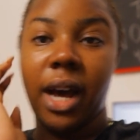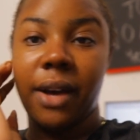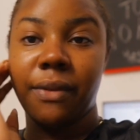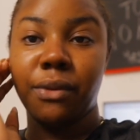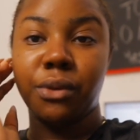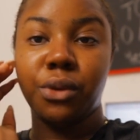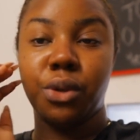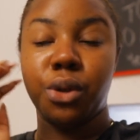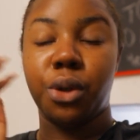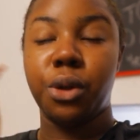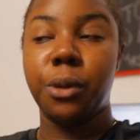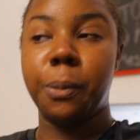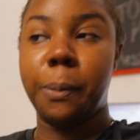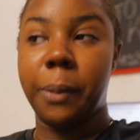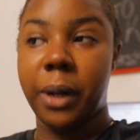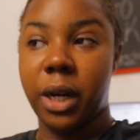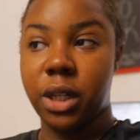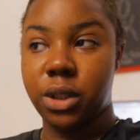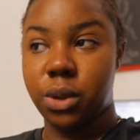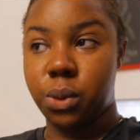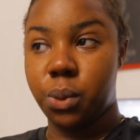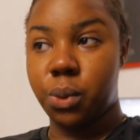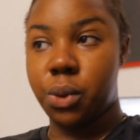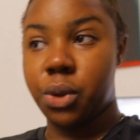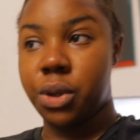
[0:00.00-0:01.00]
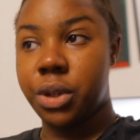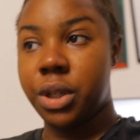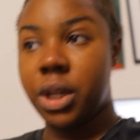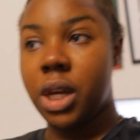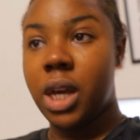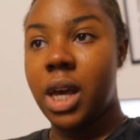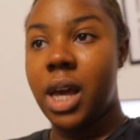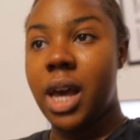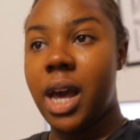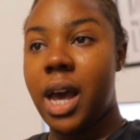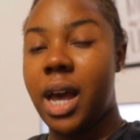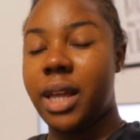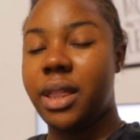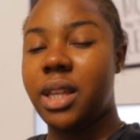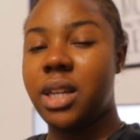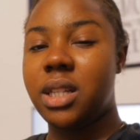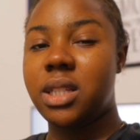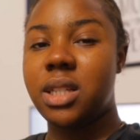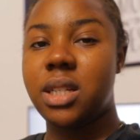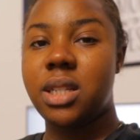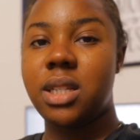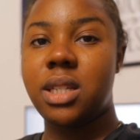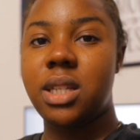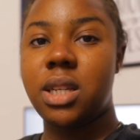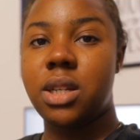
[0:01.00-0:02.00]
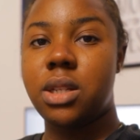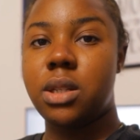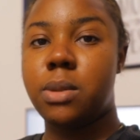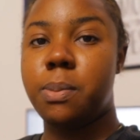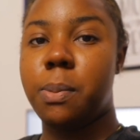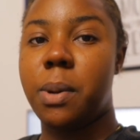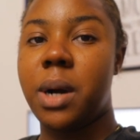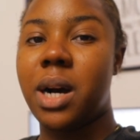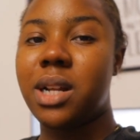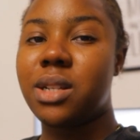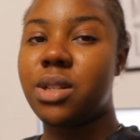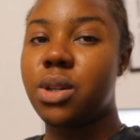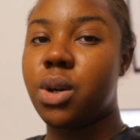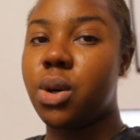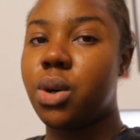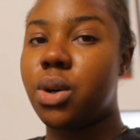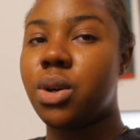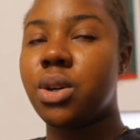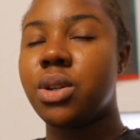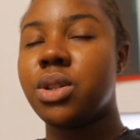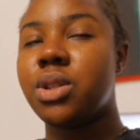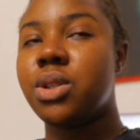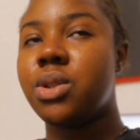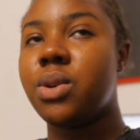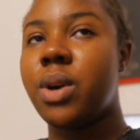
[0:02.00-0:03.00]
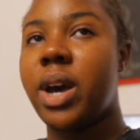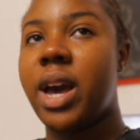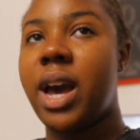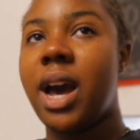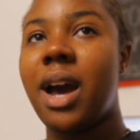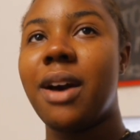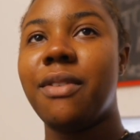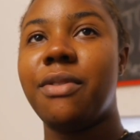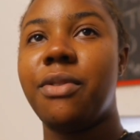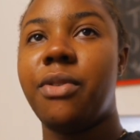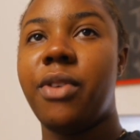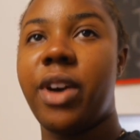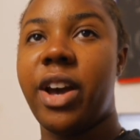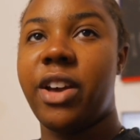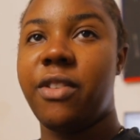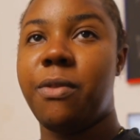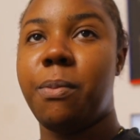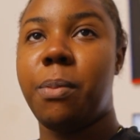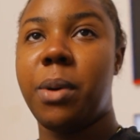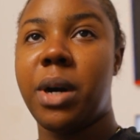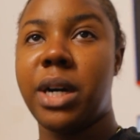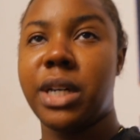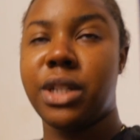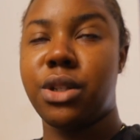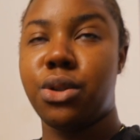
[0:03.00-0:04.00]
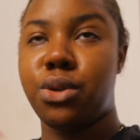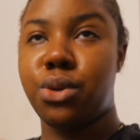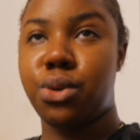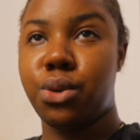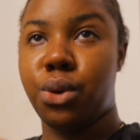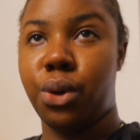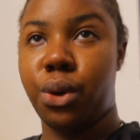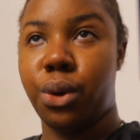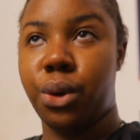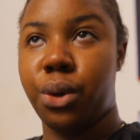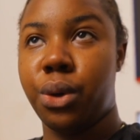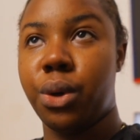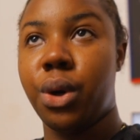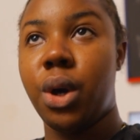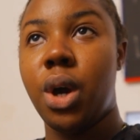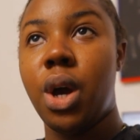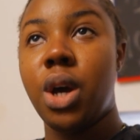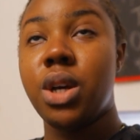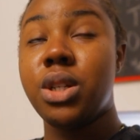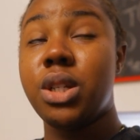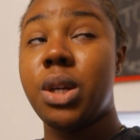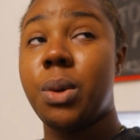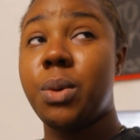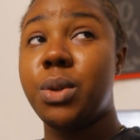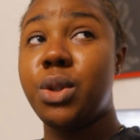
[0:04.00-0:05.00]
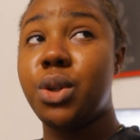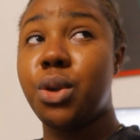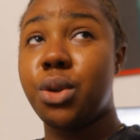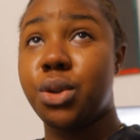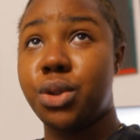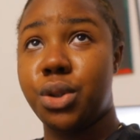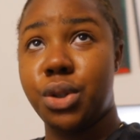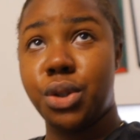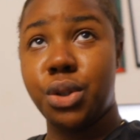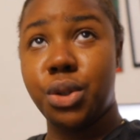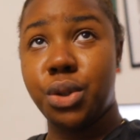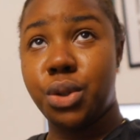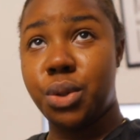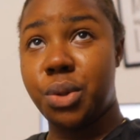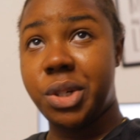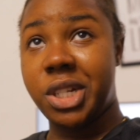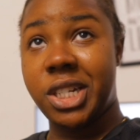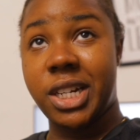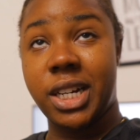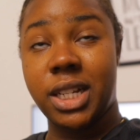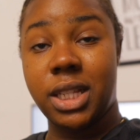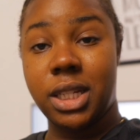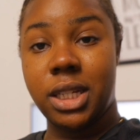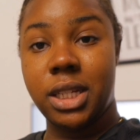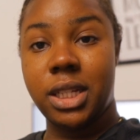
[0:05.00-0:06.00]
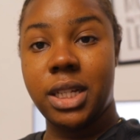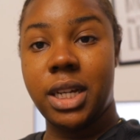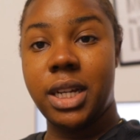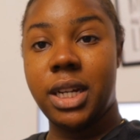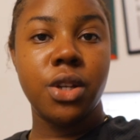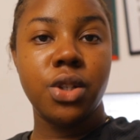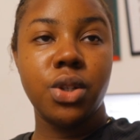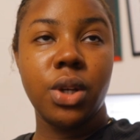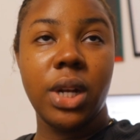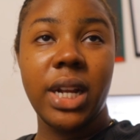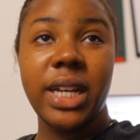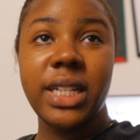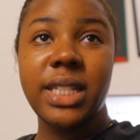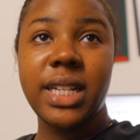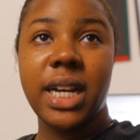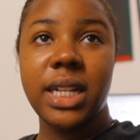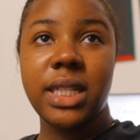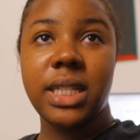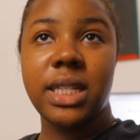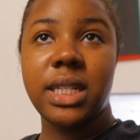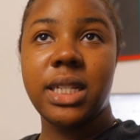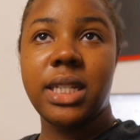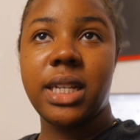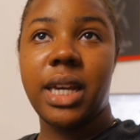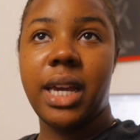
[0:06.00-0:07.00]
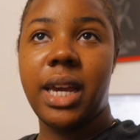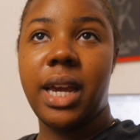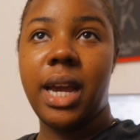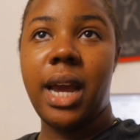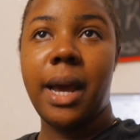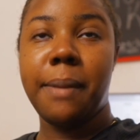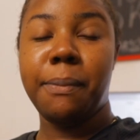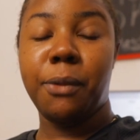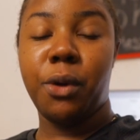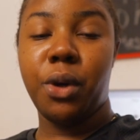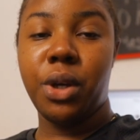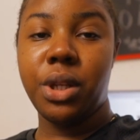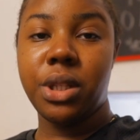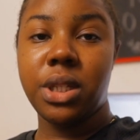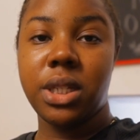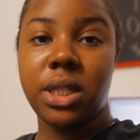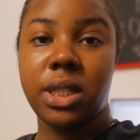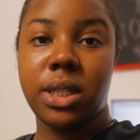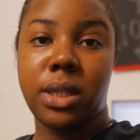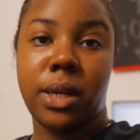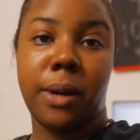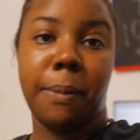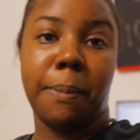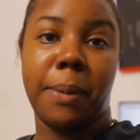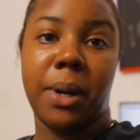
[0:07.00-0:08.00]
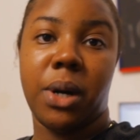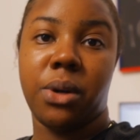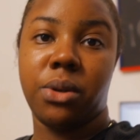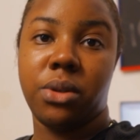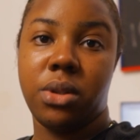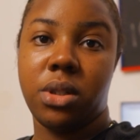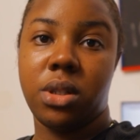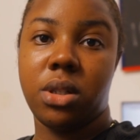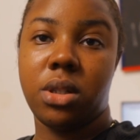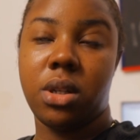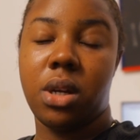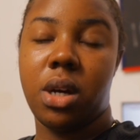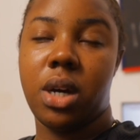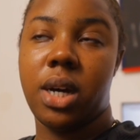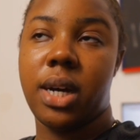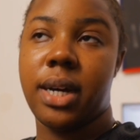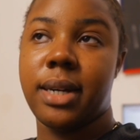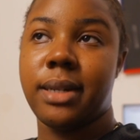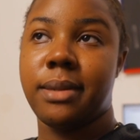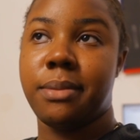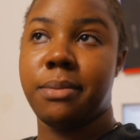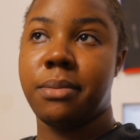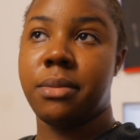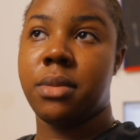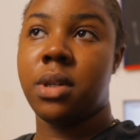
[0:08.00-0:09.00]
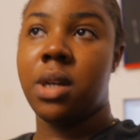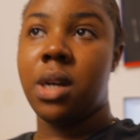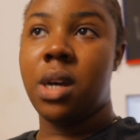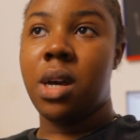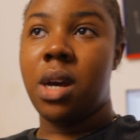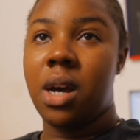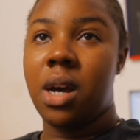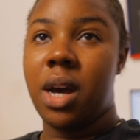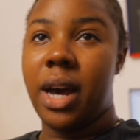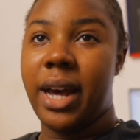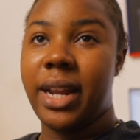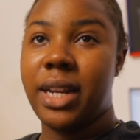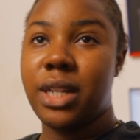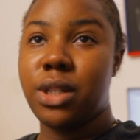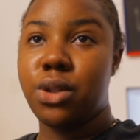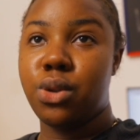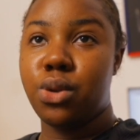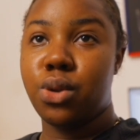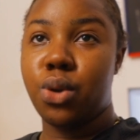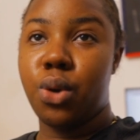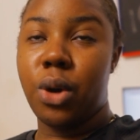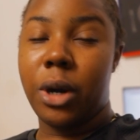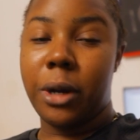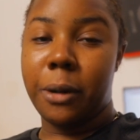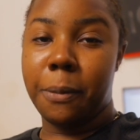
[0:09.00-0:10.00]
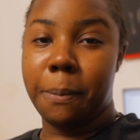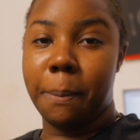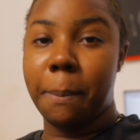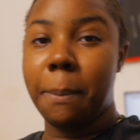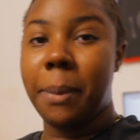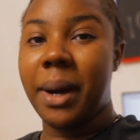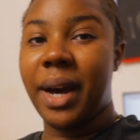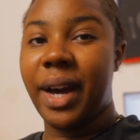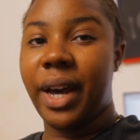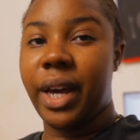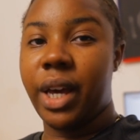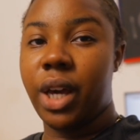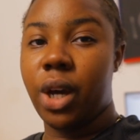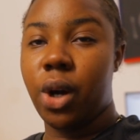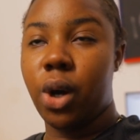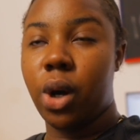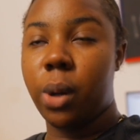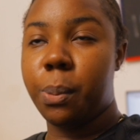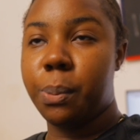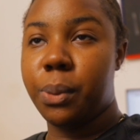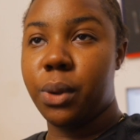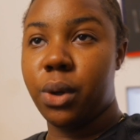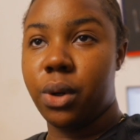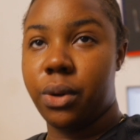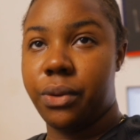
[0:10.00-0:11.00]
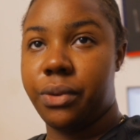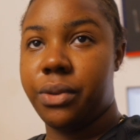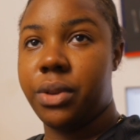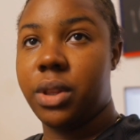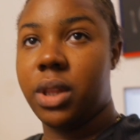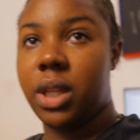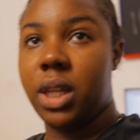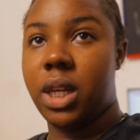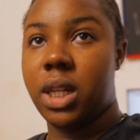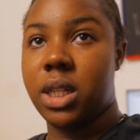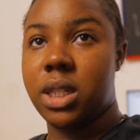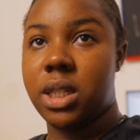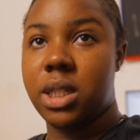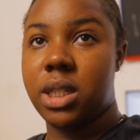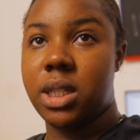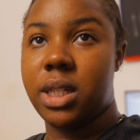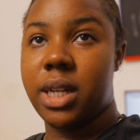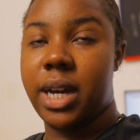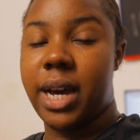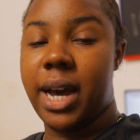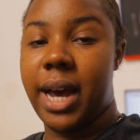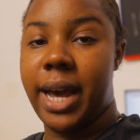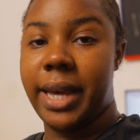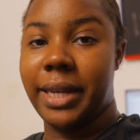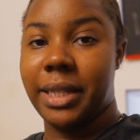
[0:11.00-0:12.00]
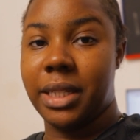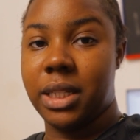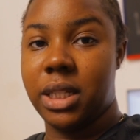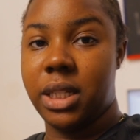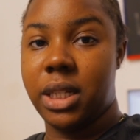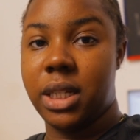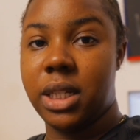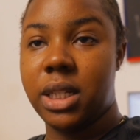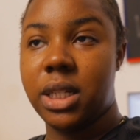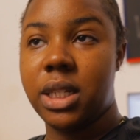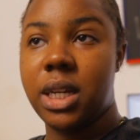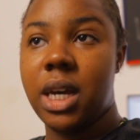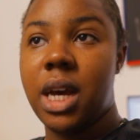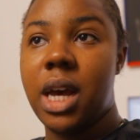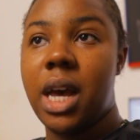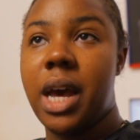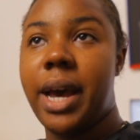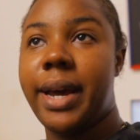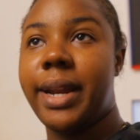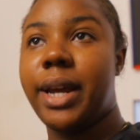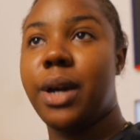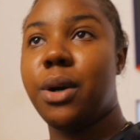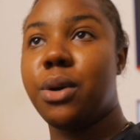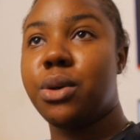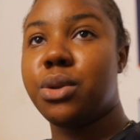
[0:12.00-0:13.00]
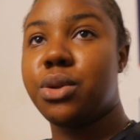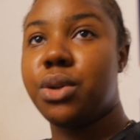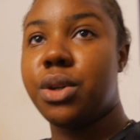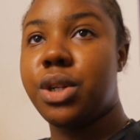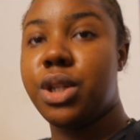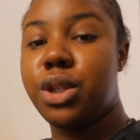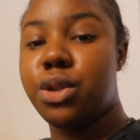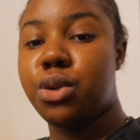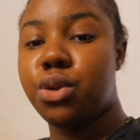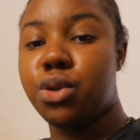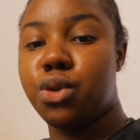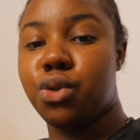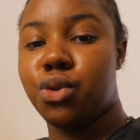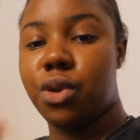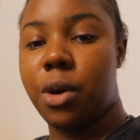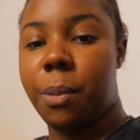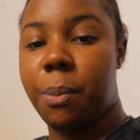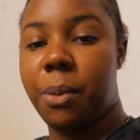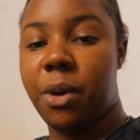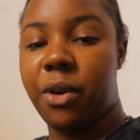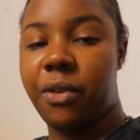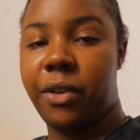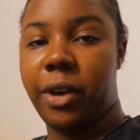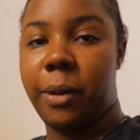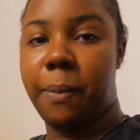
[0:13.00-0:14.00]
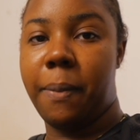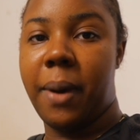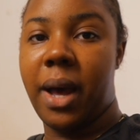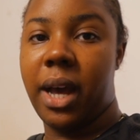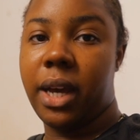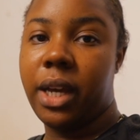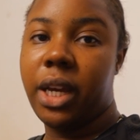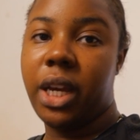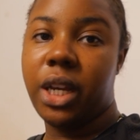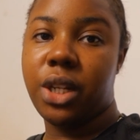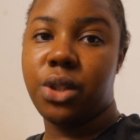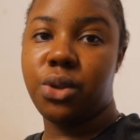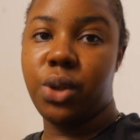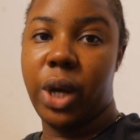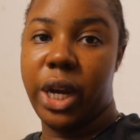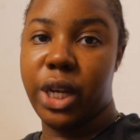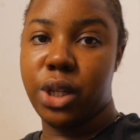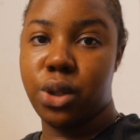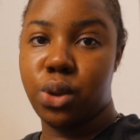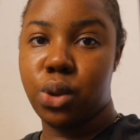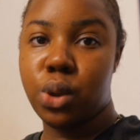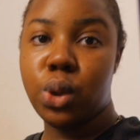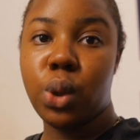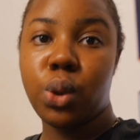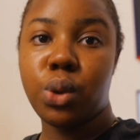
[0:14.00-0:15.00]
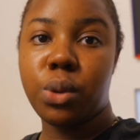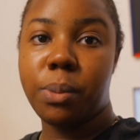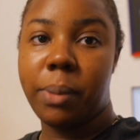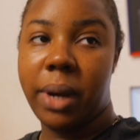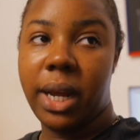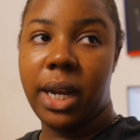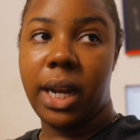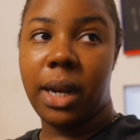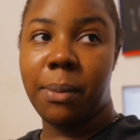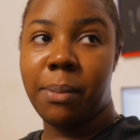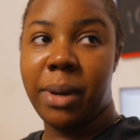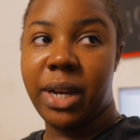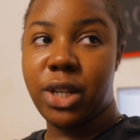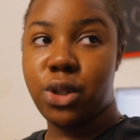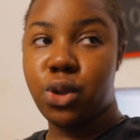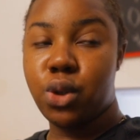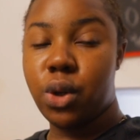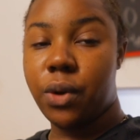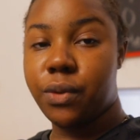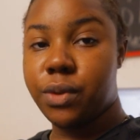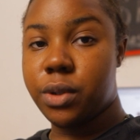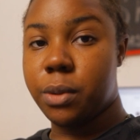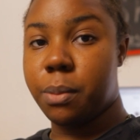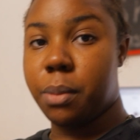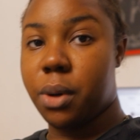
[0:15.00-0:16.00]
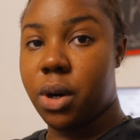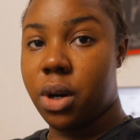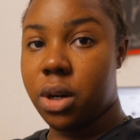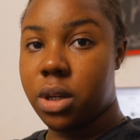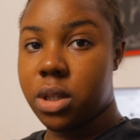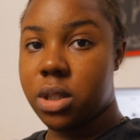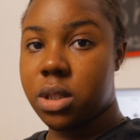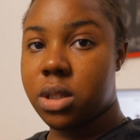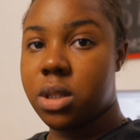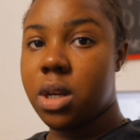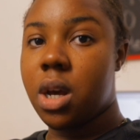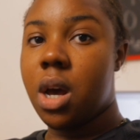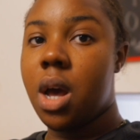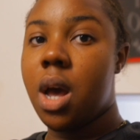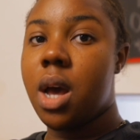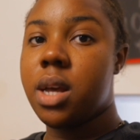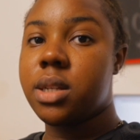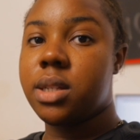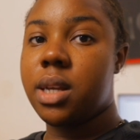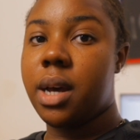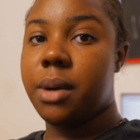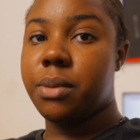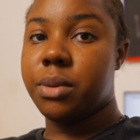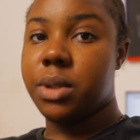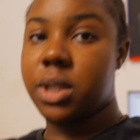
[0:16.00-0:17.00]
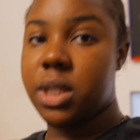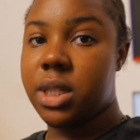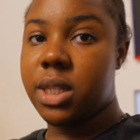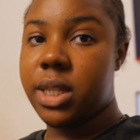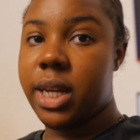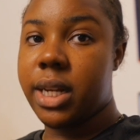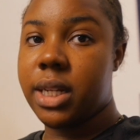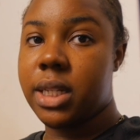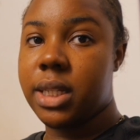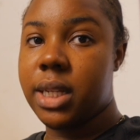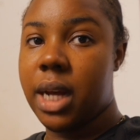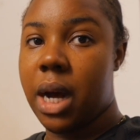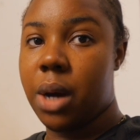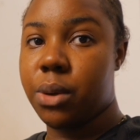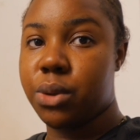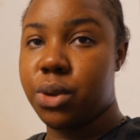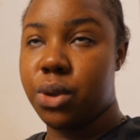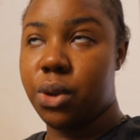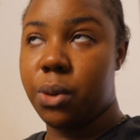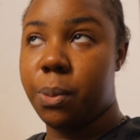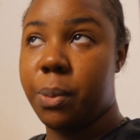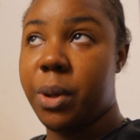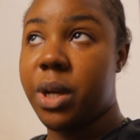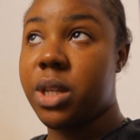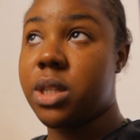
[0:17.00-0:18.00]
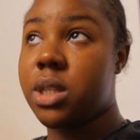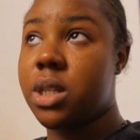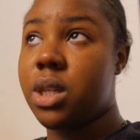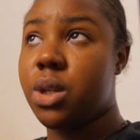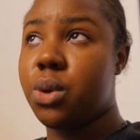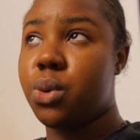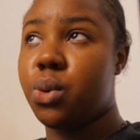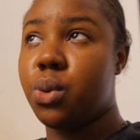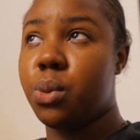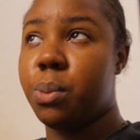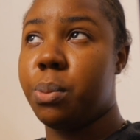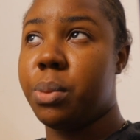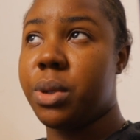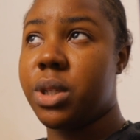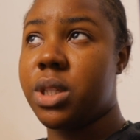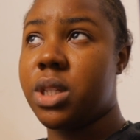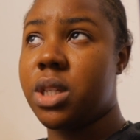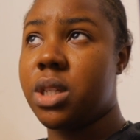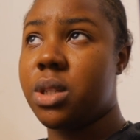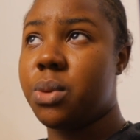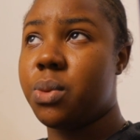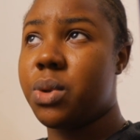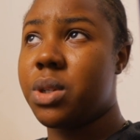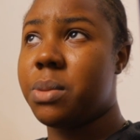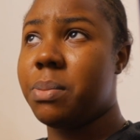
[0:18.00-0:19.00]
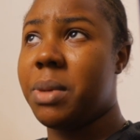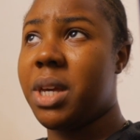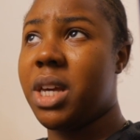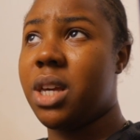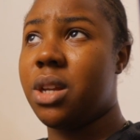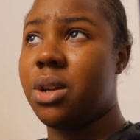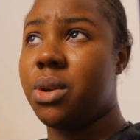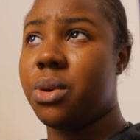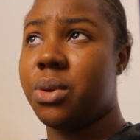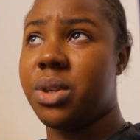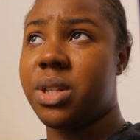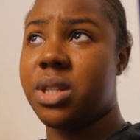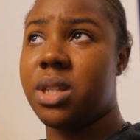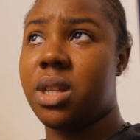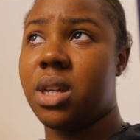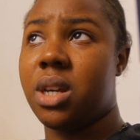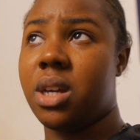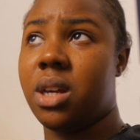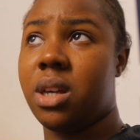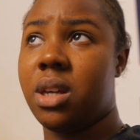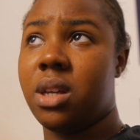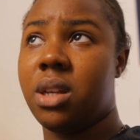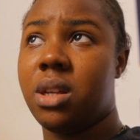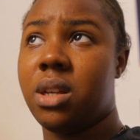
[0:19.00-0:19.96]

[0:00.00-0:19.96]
I've done part one. I think it's a six part course, so I have five parts to go. So I want to continue doing that today. So later today, I'm going to step out. Um, I need to go and buy a couple of things that I need, and I also need to drop off a package. So I sold my my soft box, so I'm to send it out to the person who bought it. What's making noise there?